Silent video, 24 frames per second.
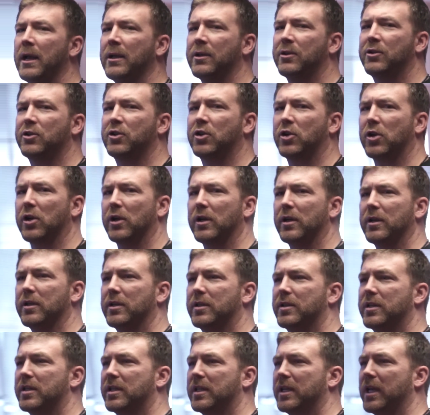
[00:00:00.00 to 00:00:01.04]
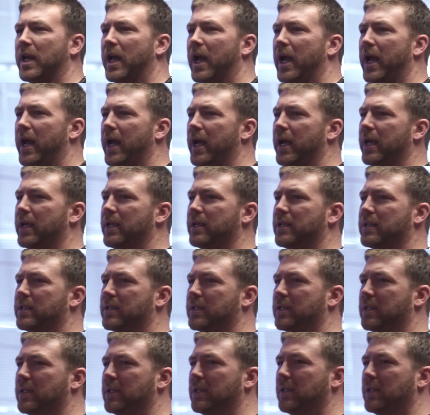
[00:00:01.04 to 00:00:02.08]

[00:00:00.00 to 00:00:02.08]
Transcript: hadn't even seen anything yet, but when